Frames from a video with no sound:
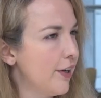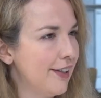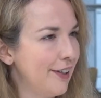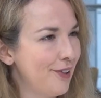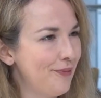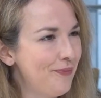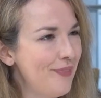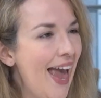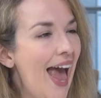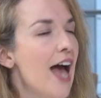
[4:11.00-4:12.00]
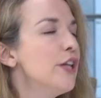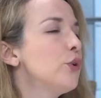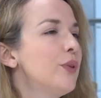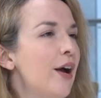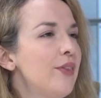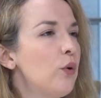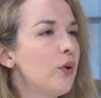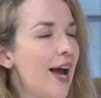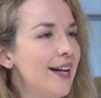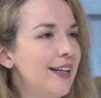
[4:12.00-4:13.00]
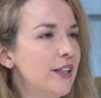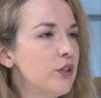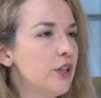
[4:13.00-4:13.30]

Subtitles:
clear. So now that we're heading into